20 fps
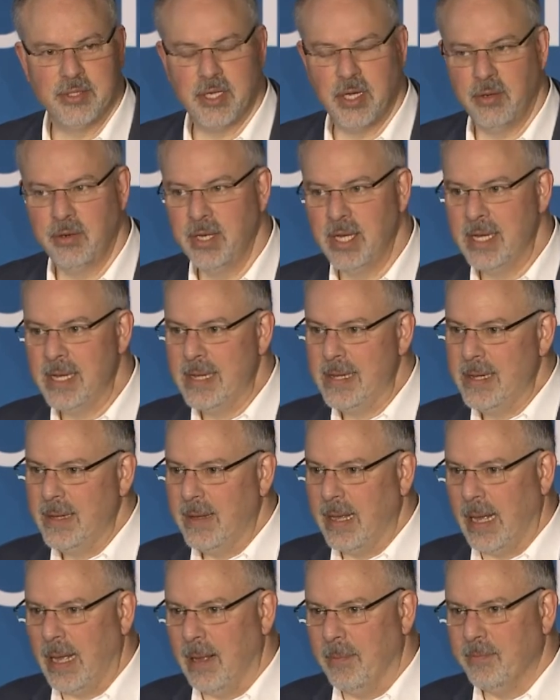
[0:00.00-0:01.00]
So
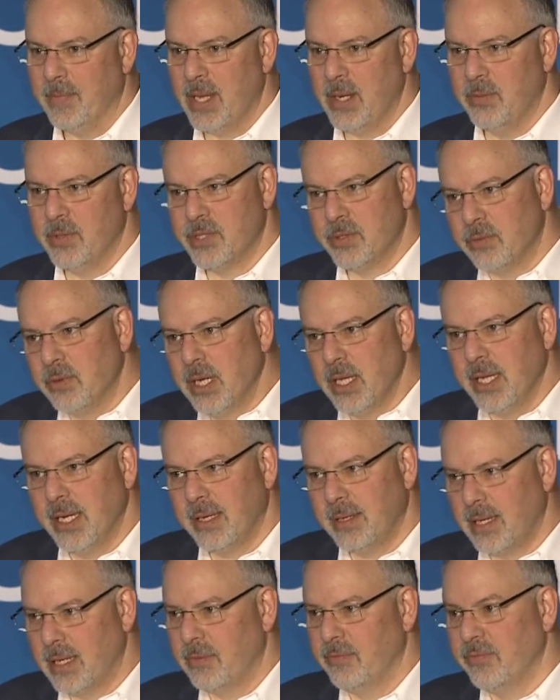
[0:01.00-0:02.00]
um, it was
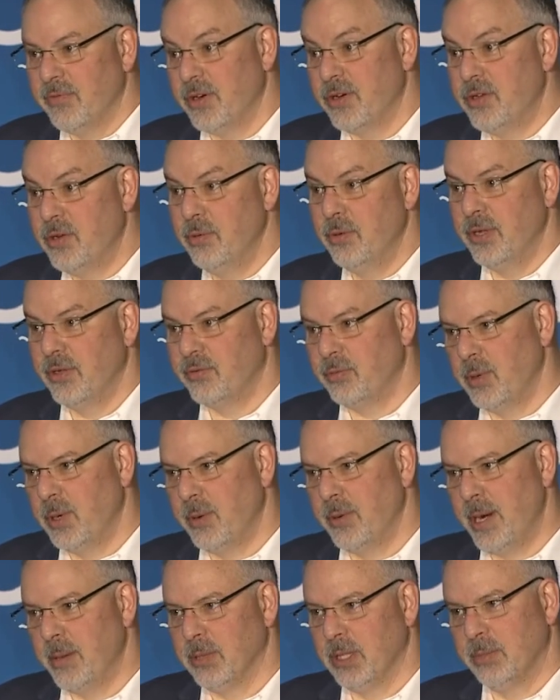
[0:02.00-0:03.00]
really fortuitous. We
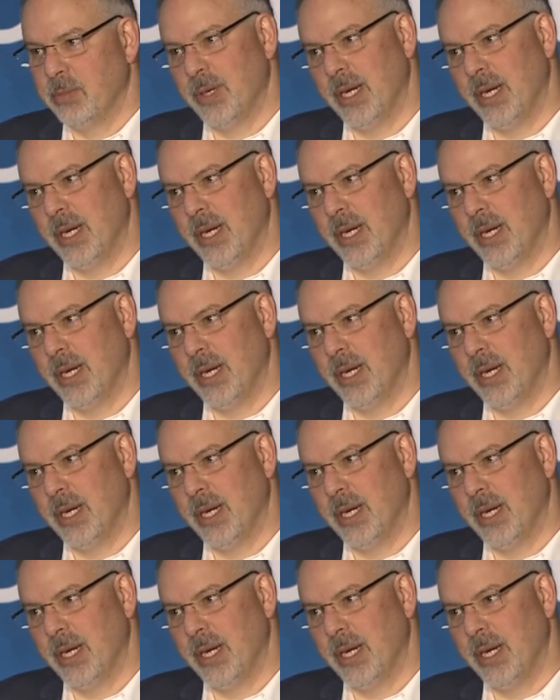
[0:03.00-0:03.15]
were able to bring